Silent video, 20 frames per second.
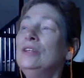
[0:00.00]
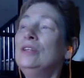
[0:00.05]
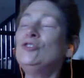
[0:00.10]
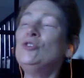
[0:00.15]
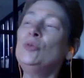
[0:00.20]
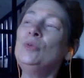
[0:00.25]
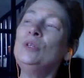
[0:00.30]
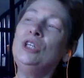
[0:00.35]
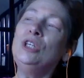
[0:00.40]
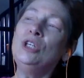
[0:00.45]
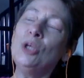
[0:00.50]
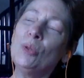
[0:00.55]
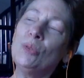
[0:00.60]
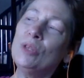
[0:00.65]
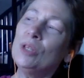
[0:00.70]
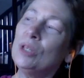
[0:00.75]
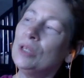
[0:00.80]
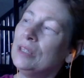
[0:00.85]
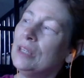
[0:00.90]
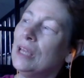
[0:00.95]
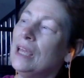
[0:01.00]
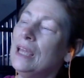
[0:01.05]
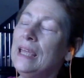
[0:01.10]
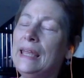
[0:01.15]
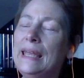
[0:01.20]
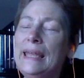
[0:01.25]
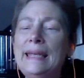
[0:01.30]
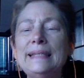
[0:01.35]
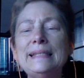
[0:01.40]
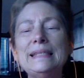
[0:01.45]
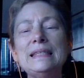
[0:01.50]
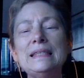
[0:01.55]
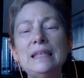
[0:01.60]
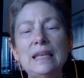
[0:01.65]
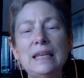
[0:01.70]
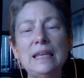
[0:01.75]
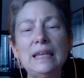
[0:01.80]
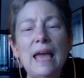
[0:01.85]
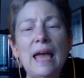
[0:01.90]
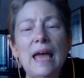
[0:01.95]
so
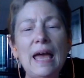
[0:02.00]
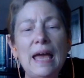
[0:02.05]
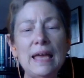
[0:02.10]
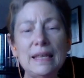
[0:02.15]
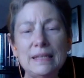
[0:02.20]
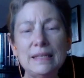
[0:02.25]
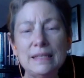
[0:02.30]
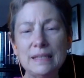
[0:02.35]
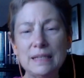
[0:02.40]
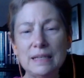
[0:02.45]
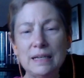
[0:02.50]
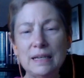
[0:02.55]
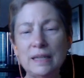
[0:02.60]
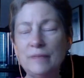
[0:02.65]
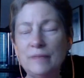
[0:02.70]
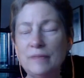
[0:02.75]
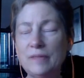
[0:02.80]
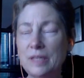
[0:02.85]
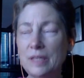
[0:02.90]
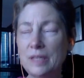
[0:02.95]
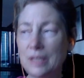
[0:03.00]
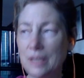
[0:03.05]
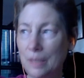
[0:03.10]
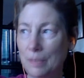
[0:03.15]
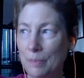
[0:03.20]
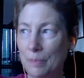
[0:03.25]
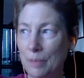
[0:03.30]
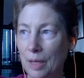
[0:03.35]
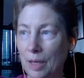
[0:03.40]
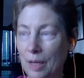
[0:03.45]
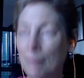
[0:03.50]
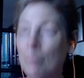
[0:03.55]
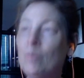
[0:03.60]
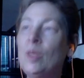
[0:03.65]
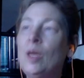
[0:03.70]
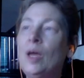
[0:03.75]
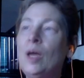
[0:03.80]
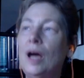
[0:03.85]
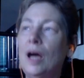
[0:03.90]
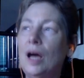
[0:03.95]
it has the kind of stigma
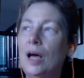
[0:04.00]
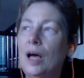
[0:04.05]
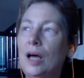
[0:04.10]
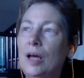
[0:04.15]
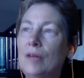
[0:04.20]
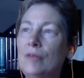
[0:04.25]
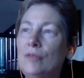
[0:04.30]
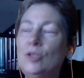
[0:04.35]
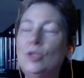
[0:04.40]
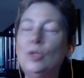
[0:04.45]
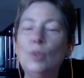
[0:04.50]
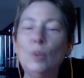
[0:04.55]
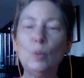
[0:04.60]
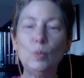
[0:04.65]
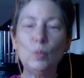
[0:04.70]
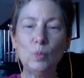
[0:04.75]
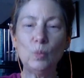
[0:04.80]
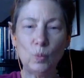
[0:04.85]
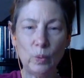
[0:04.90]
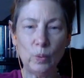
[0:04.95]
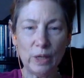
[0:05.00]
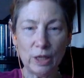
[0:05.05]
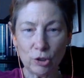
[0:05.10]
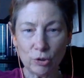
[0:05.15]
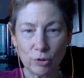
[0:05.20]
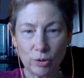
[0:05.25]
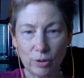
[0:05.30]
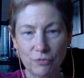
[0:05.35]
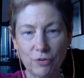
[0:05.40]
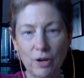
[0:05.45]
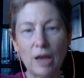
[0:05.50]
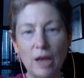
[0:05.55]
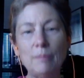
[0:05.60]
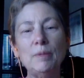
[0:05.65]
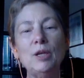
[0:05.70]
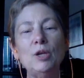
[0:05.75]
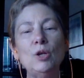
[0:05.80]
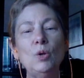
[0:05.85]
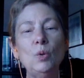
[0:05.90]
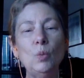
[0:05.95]
of Wheeler and
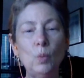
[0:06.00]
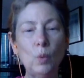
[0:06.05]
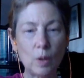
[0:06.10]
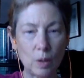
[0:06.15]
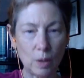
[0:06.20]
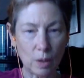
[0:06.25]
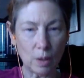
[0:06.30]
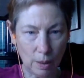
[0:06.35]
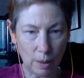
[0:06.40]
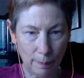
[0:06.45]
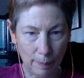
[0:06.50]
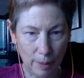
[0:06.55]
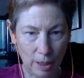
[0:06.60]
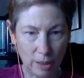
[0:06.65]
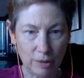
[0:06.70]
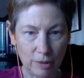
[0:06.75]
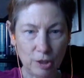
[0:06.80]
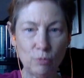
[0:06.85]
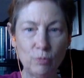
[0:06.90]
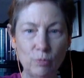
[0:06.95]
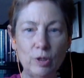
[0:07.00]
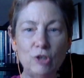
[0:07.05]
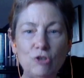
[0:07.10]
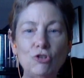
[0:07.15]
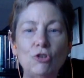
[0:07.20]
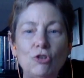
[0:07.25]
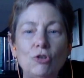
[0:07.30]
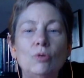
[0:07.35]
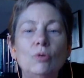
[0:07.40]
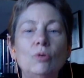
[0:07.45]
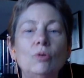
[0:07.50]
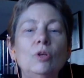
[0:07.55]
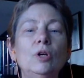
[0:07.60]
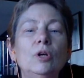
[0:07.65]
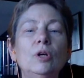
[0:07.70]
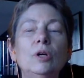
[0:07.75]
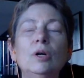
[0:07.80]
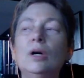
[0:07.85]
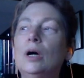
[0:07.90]
Feynman, who were among the original